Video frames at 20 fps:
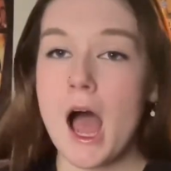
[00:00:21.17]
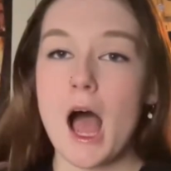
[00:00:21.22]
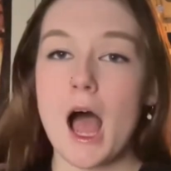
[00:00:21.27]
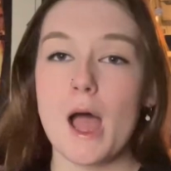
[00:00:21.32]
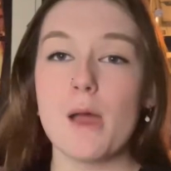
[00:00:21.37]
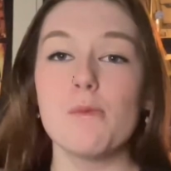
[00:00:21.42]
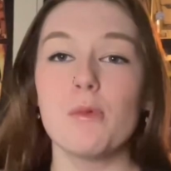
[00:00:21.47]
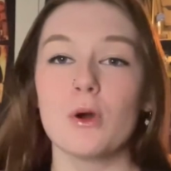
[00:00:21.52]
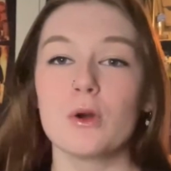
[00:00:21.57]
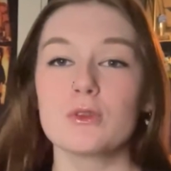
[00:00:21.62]

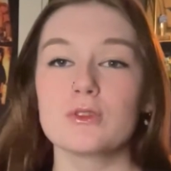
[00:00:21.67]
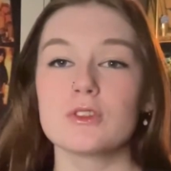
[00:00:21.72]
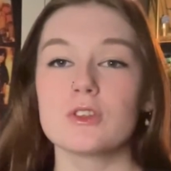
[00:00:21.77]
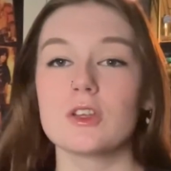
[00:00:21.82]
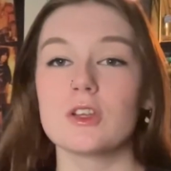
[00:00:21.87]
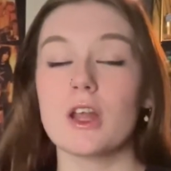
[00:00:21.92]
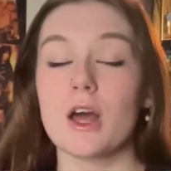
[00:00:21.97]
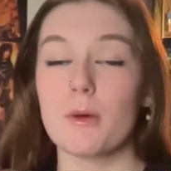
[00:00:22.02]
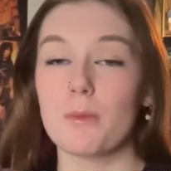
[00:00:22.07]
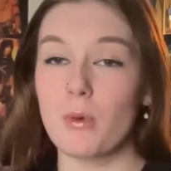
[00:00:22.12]
I
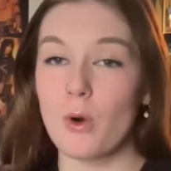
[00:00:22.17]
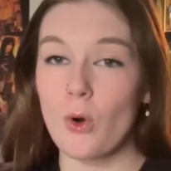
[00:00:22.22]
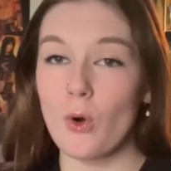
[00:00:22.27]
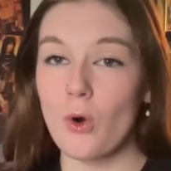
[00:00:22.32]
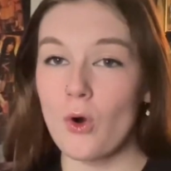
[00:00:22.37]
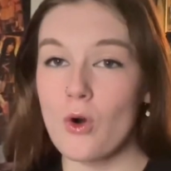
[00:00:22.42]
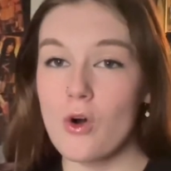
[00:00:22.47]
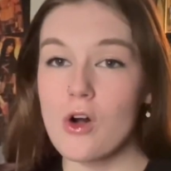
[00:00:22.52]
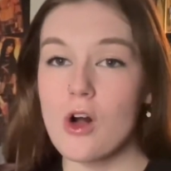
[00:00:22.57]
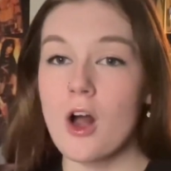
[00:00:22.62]
posted a
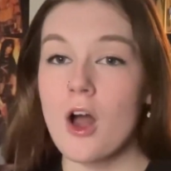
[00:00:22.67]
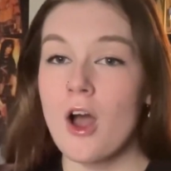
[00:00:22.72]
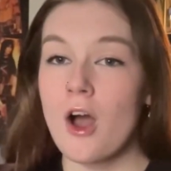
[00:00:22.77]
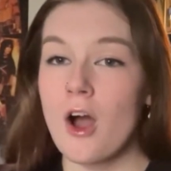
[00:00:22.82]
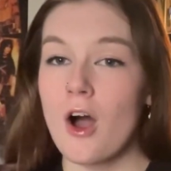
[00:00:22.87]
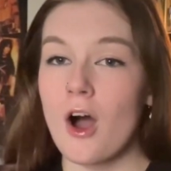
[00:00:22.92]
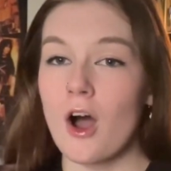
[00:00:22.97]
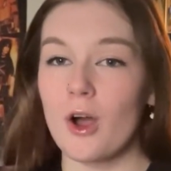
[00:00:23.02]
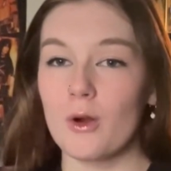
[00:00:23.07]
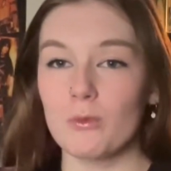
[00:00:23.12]
poll
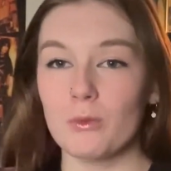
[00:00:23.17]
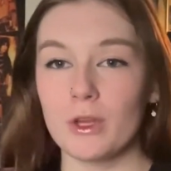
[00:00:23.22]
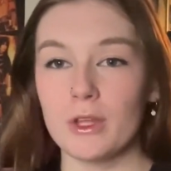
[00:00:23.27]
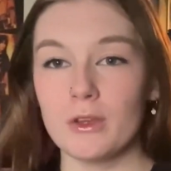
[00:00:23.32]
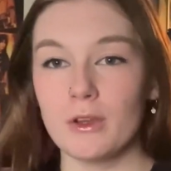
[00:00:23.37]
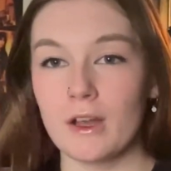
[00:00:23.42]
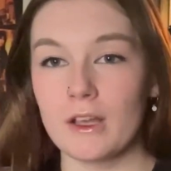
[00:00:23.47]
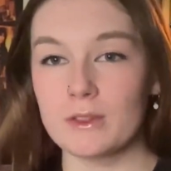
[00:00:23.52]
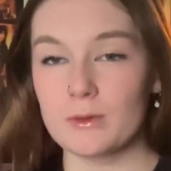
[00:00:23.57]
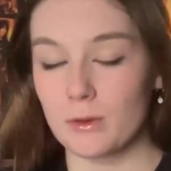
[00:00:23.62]
on what
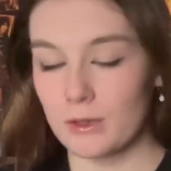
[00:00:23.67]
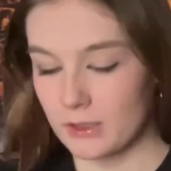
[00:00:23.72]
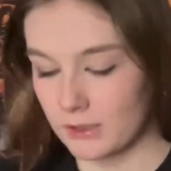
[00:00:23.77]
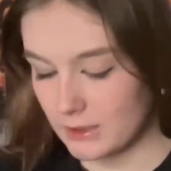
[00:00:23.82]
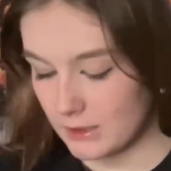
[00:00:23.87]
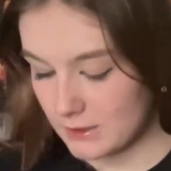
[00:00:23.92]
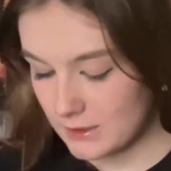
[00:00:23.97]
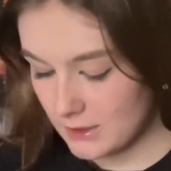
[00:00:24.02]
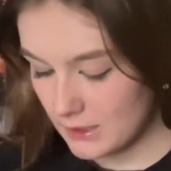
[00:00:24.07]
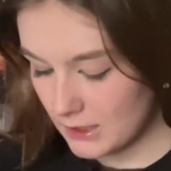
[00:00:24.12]
you guys wanted
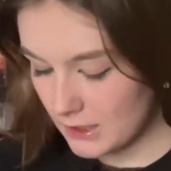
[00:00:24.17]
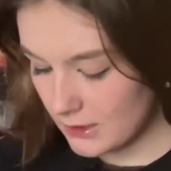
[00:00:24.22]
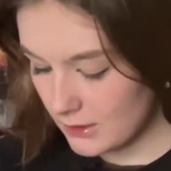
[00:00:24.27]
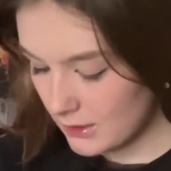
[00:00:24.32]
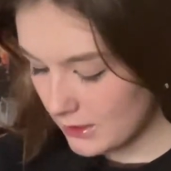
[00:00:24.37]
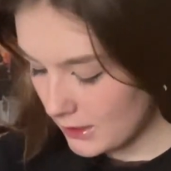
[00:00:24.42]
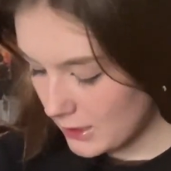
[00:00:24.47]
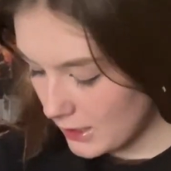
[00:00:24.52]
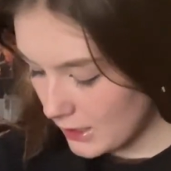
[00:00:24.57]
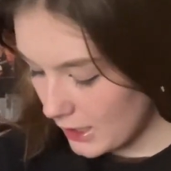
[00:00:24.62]
to see
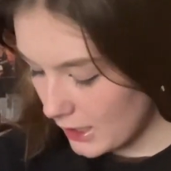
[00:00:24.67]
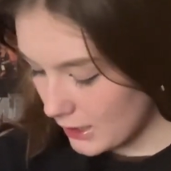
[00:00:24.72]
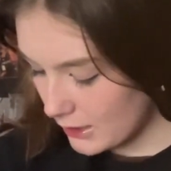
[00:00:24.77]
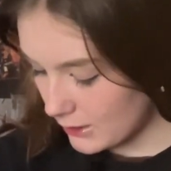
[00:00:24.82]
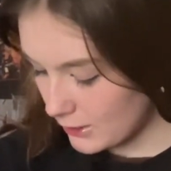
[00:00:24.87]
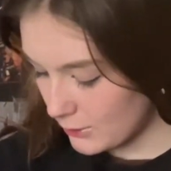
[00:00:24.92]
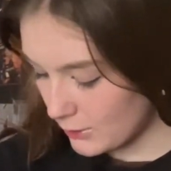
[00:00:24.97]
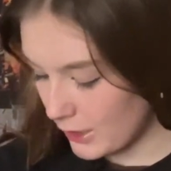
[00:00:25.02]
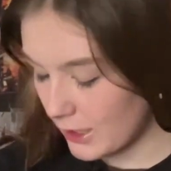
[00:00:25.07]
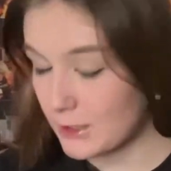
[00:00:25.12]
and
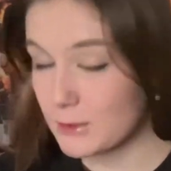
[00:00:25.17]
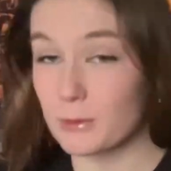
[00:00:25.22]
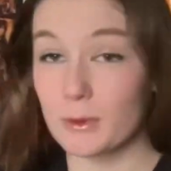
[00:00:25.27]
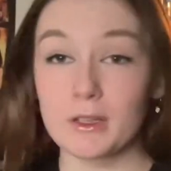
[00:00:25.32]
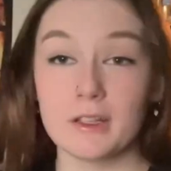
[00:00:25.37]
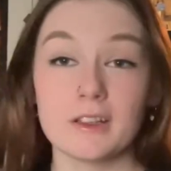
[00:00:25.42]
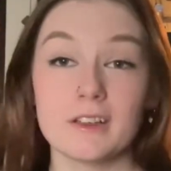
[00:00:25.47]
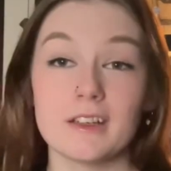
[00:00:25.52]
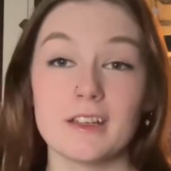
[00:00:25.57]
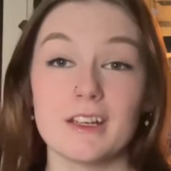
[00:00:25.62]
you guys
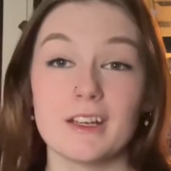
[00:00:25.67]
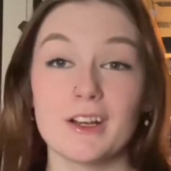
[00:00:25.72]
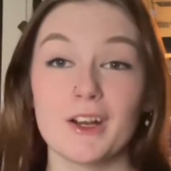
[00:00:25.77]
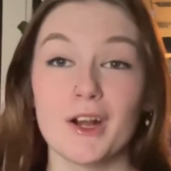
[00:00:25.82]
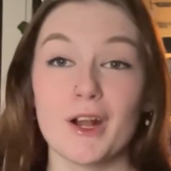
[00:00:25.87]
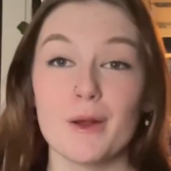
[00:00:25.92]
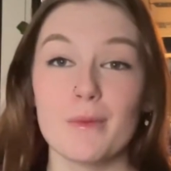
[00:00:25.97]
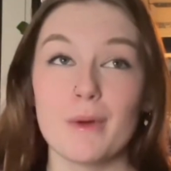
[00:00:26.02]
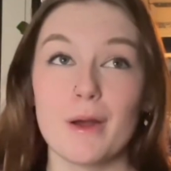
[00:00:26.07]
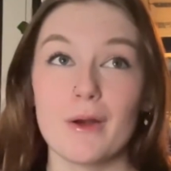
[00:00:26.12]
wanted to
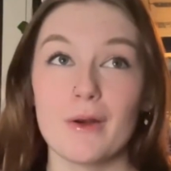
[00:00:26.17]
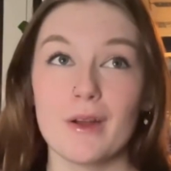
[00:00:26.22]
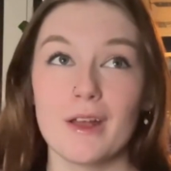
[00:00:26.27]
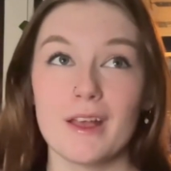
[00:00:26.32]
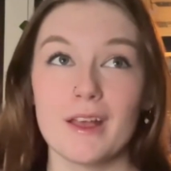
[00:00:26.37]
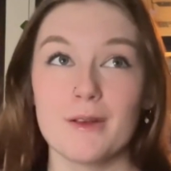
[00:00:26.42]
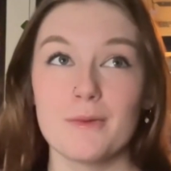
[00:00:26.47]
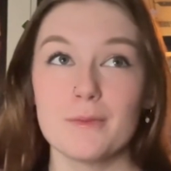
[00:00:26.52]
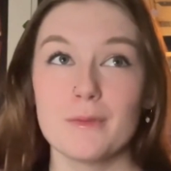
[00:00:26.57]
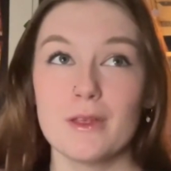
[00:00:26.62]
hear about
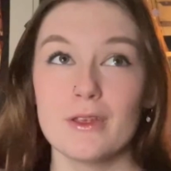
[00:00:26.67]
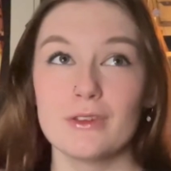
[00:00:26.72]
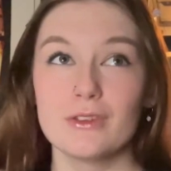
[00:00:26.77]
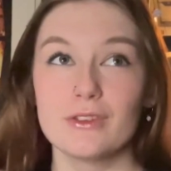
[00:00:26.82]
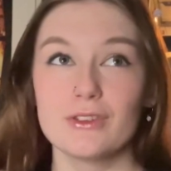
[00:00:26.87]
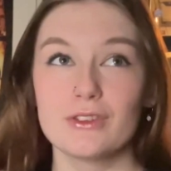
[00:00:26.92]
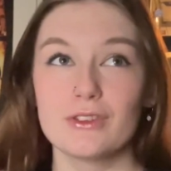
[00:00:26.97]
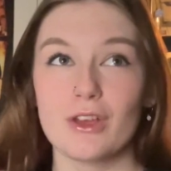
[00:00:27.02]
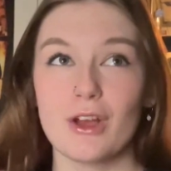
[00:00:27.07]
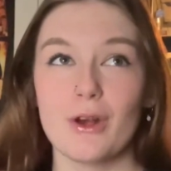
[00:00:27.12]
him.
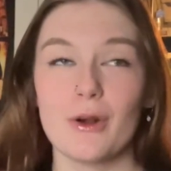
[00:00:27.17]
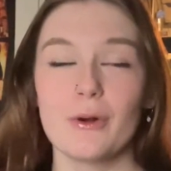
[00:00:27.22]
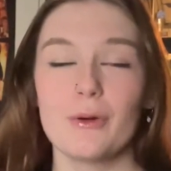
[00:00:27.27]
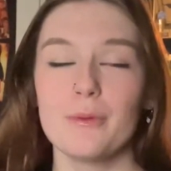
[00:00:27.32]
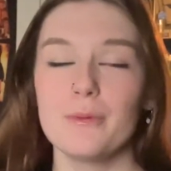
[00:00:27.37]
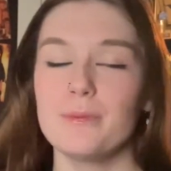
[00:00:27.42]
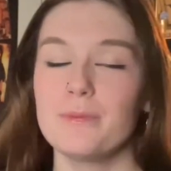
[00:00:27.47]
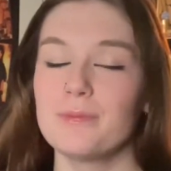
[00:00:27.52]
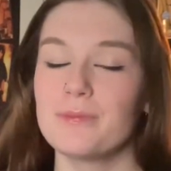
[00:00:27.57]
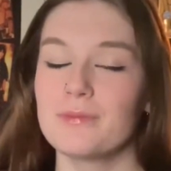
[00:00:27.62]
So